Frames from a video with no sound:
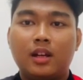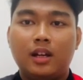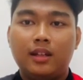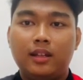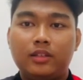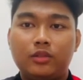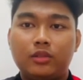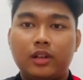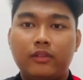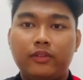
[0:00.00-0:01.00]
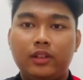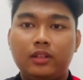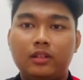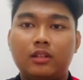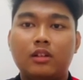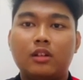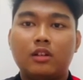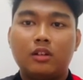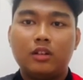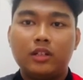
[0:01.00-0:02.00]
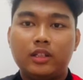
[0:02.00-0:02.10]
Unless you're driving on